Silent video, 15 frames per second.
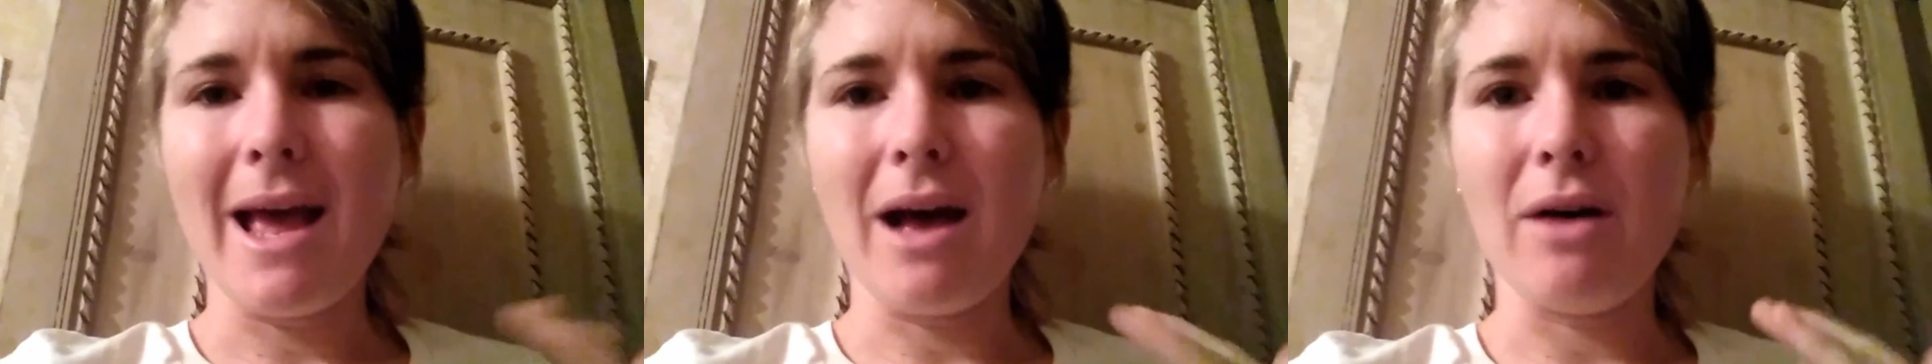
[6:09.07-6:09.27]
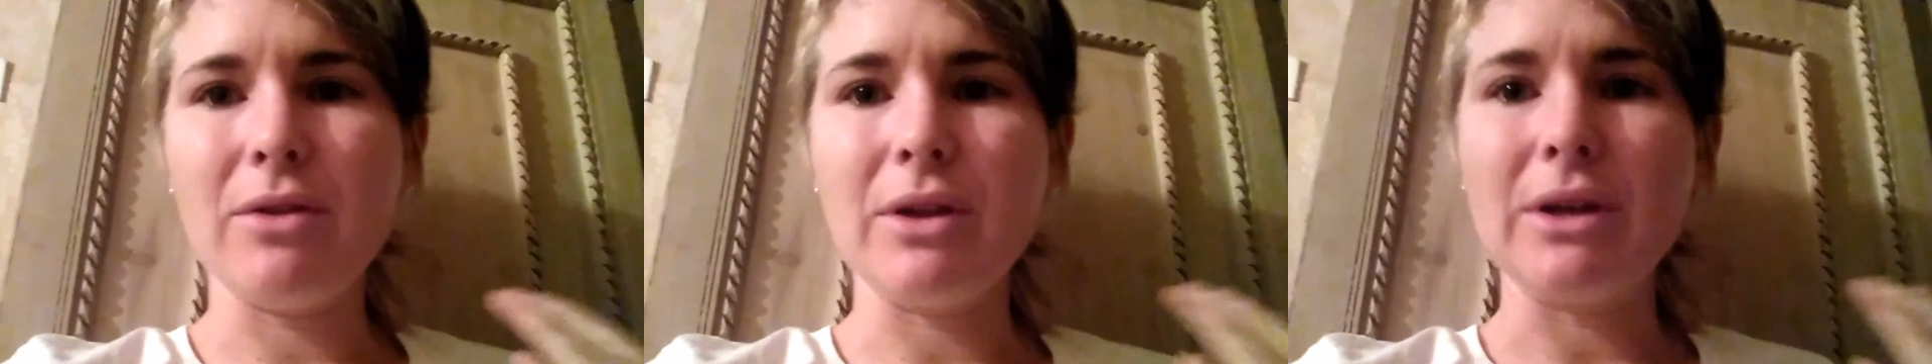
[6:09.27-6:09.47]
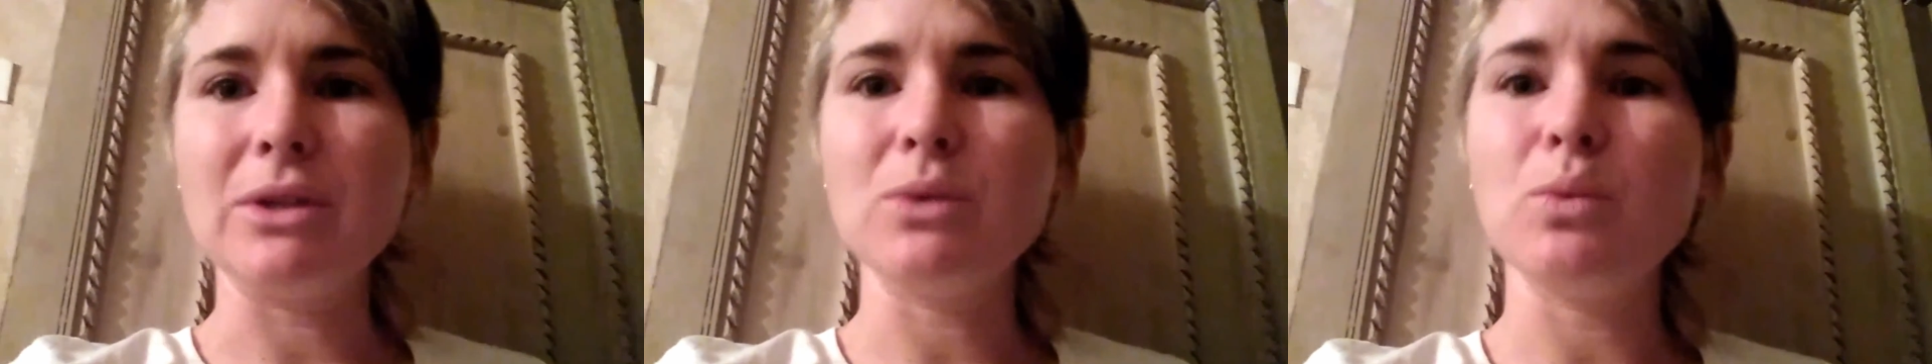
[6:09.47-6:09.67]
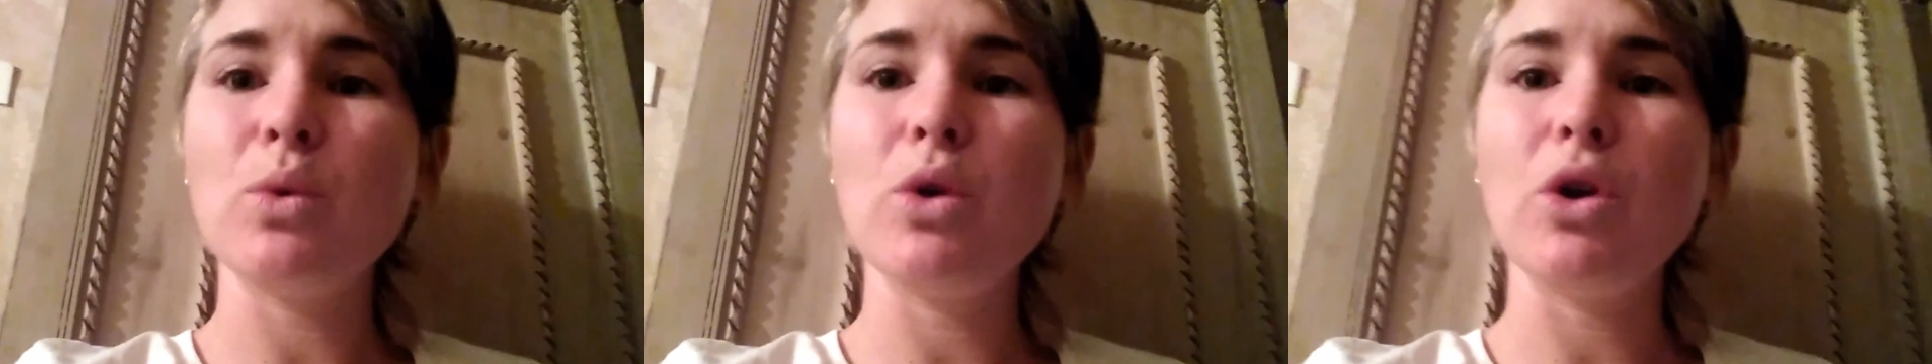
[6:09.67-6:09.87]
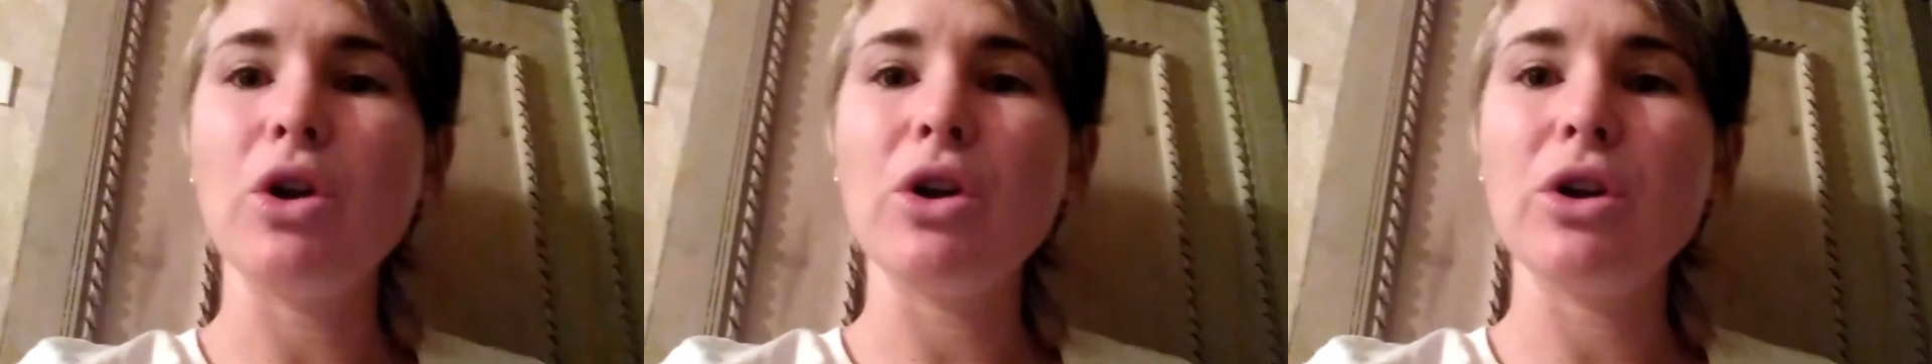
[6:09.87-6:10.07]
how things
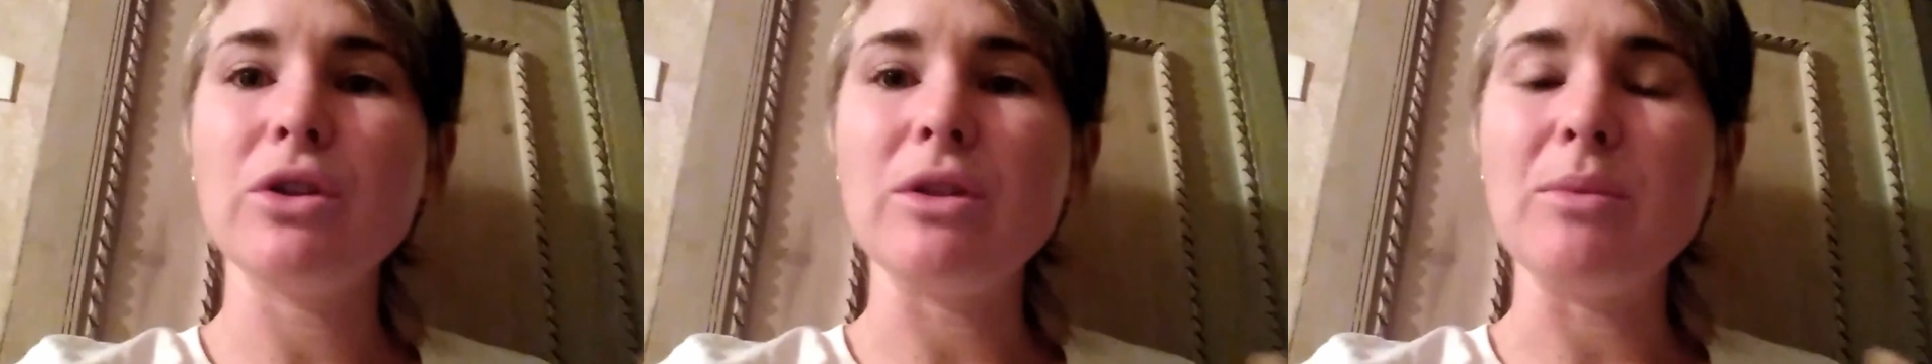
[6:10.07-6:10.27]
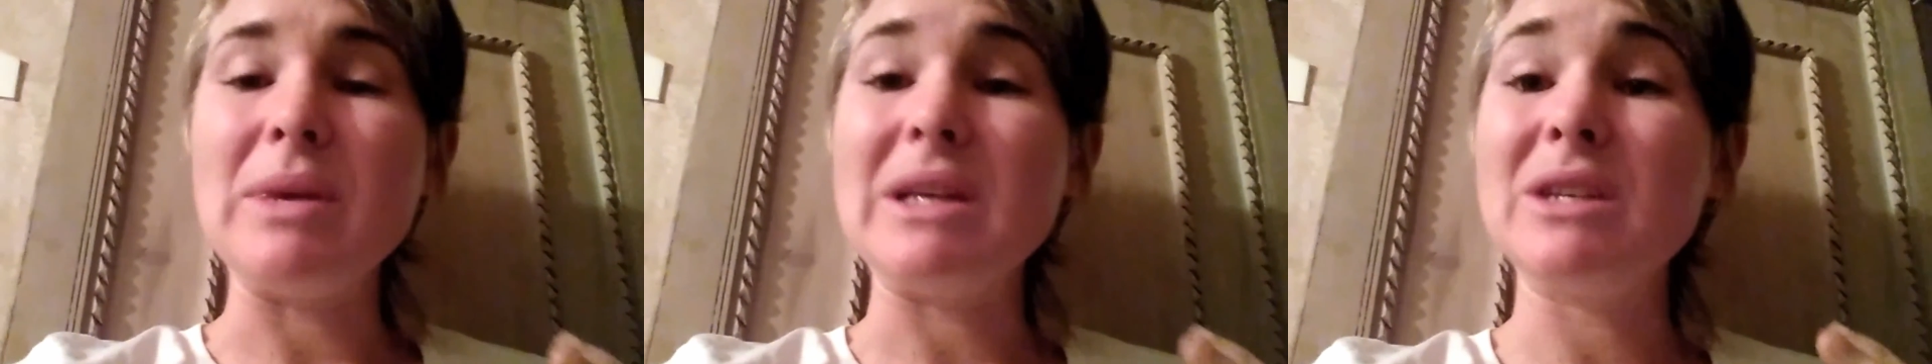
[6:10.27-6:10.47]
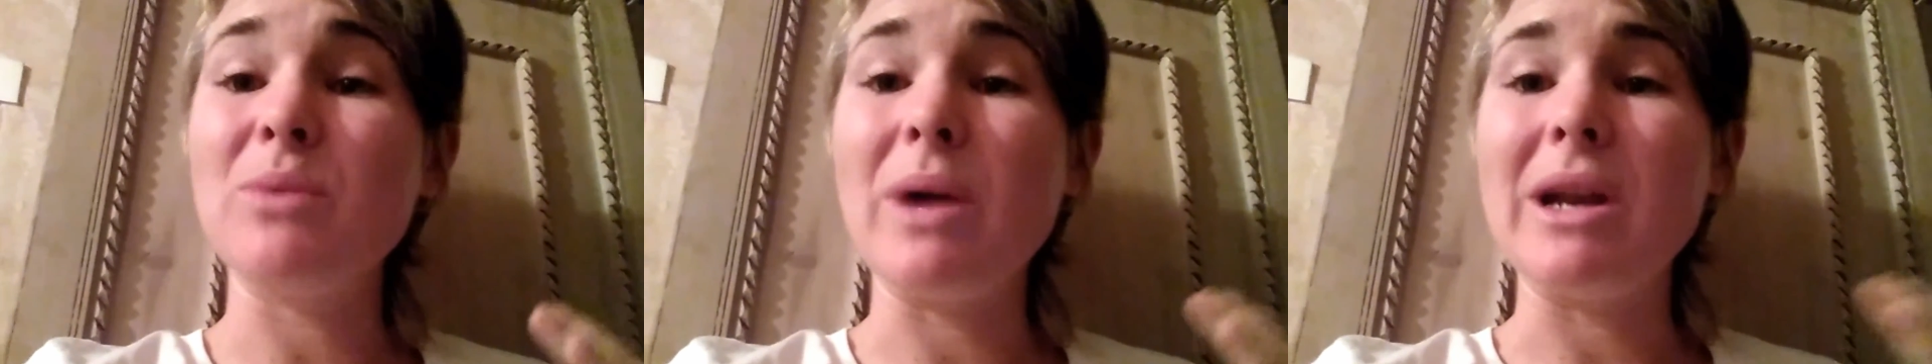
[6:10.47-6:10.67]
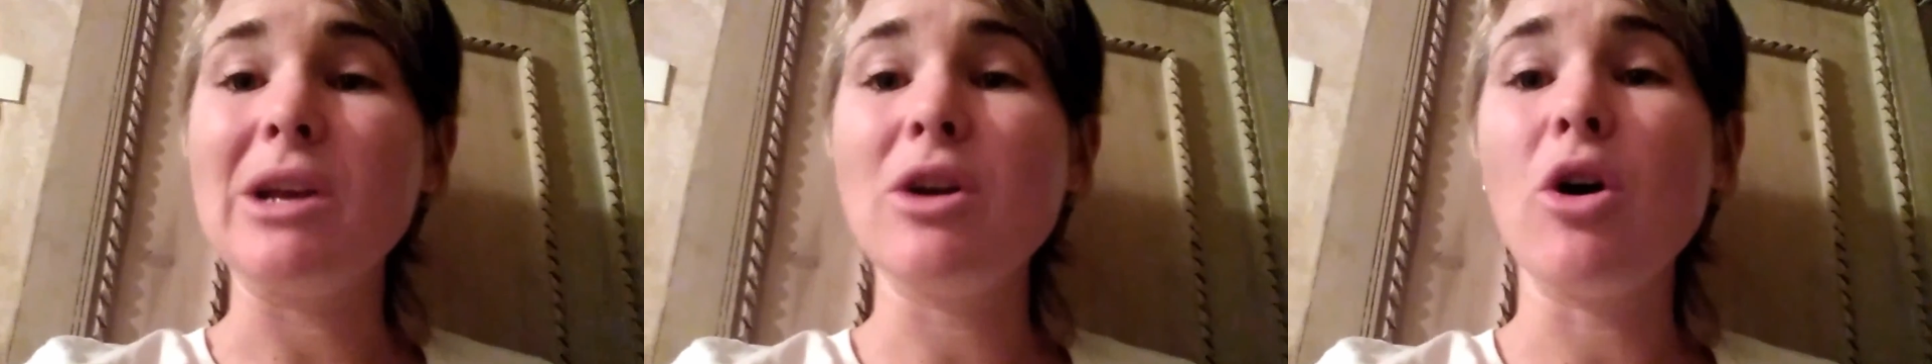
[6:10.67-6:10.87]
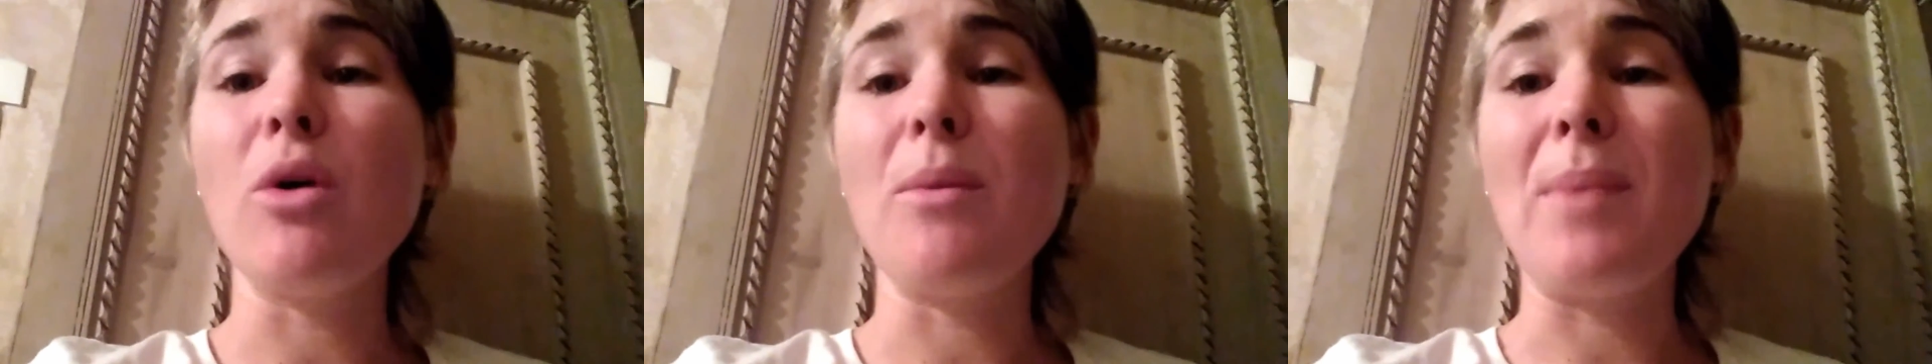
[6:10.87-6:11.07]
work, the best way to
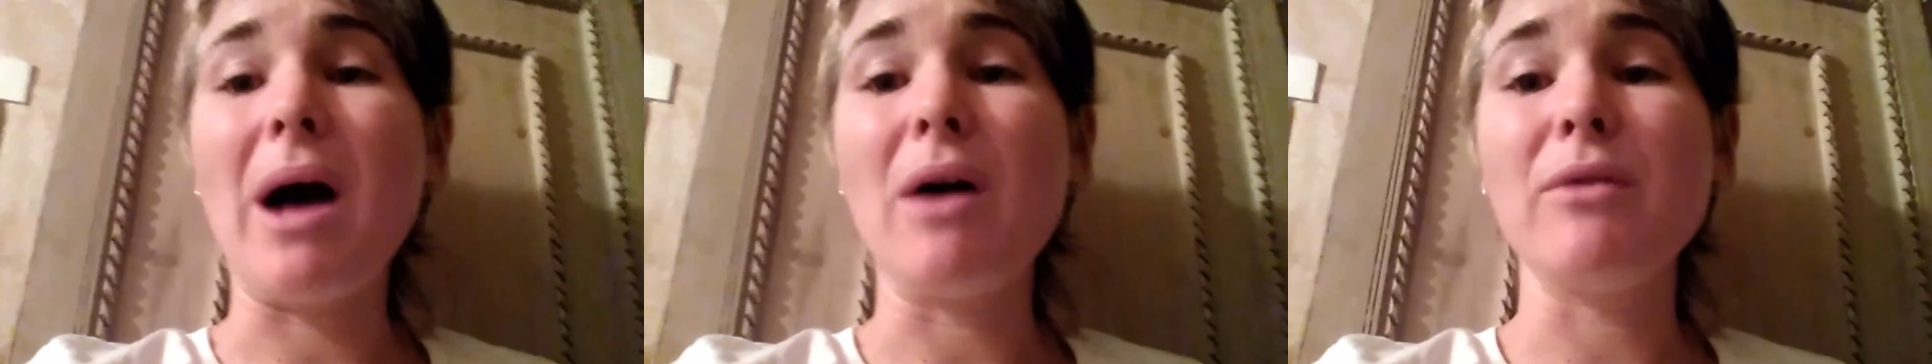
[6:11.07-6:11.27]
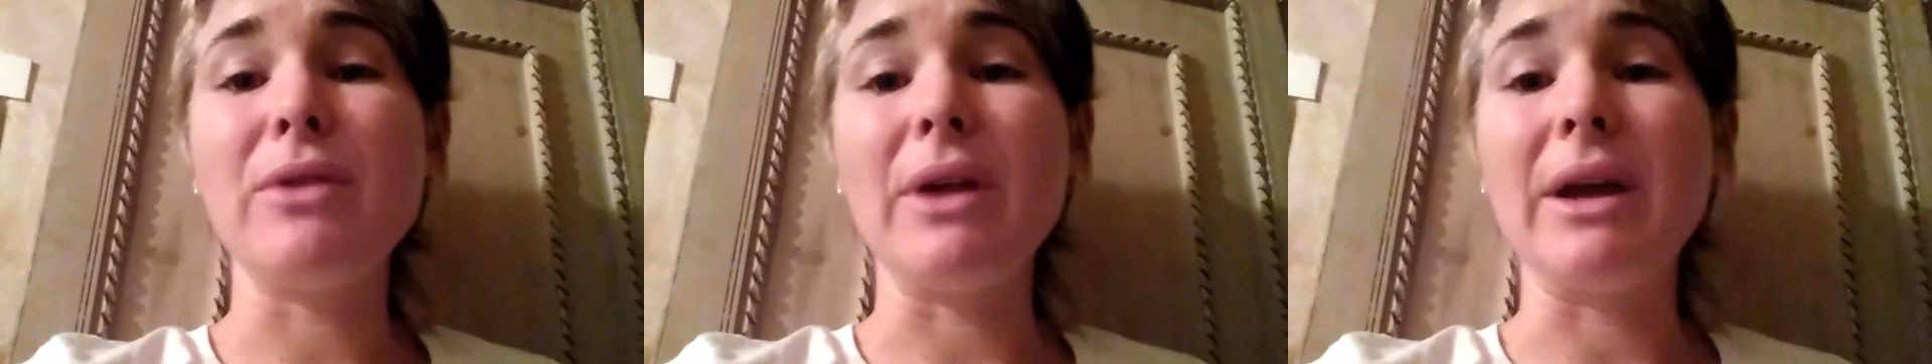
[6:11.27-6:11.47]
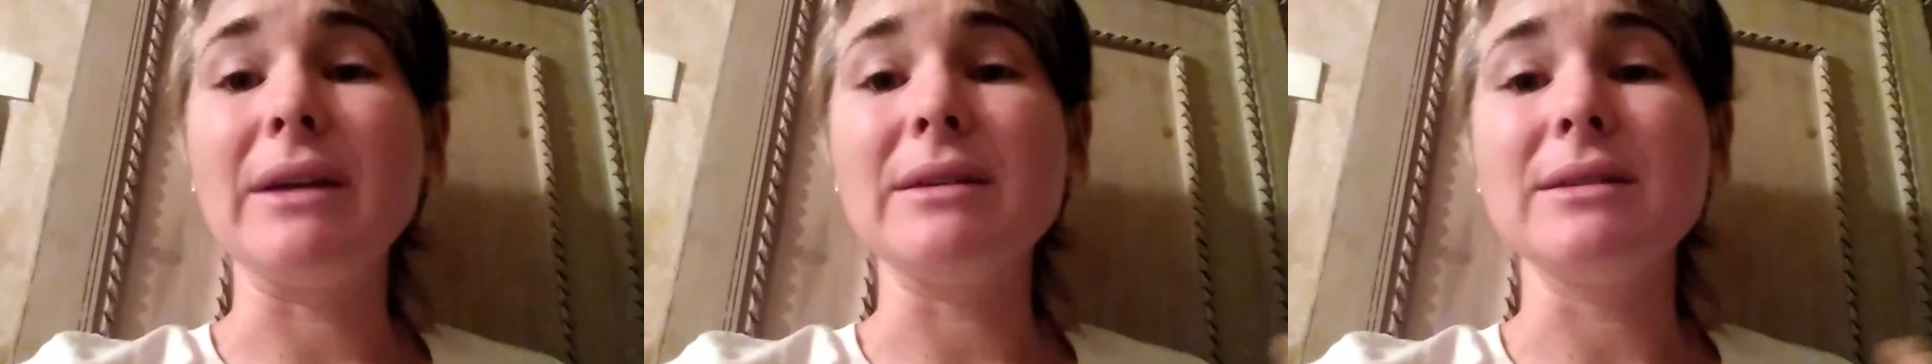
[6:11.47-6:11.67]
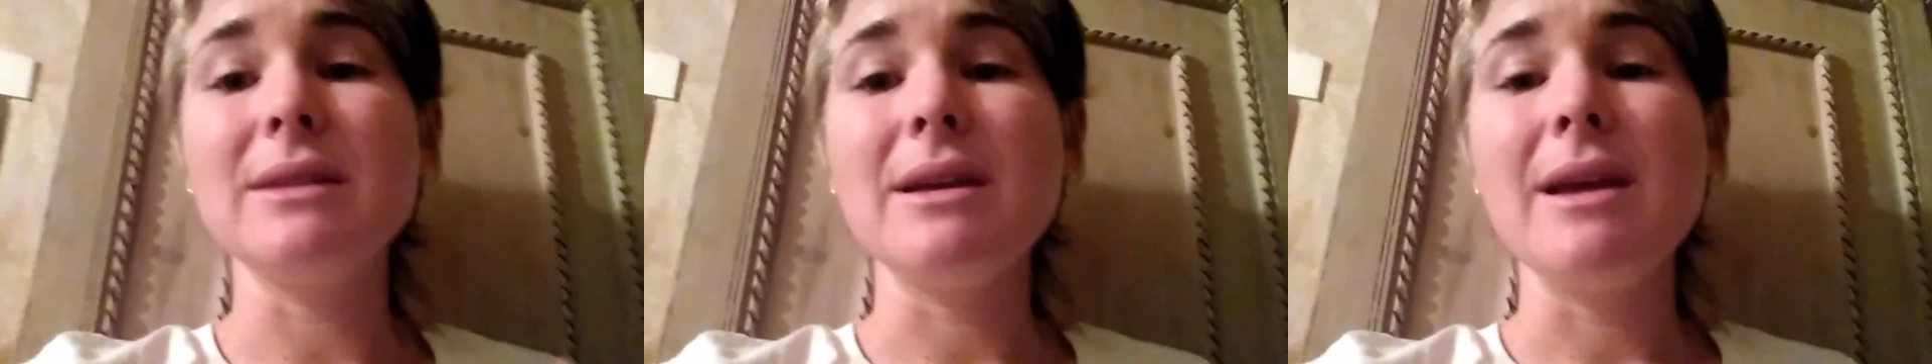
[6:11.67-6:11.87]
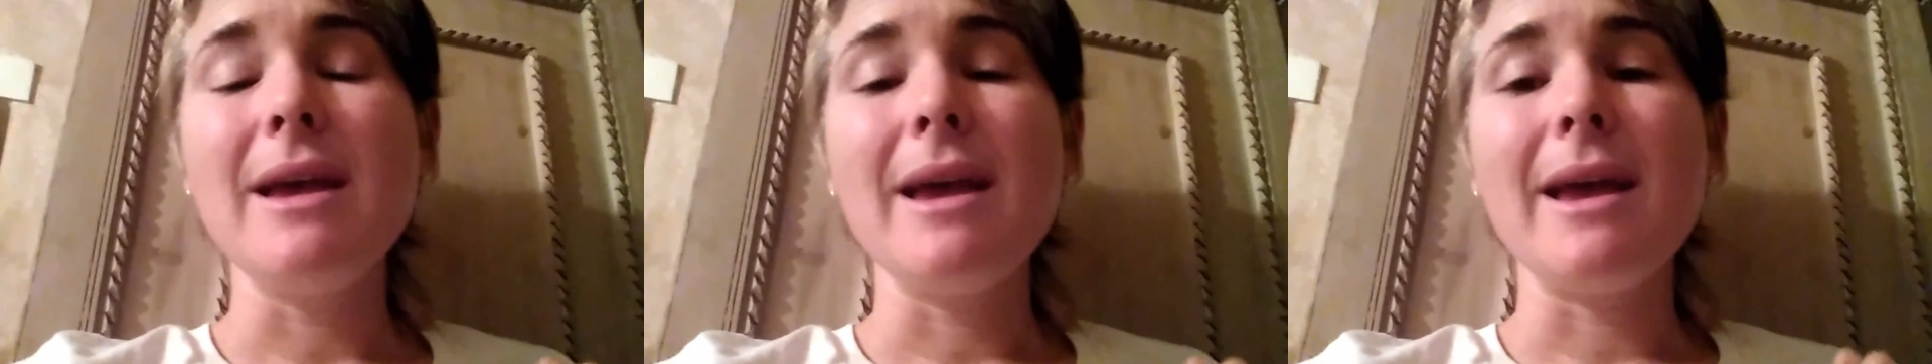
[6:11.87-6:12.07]
go about things.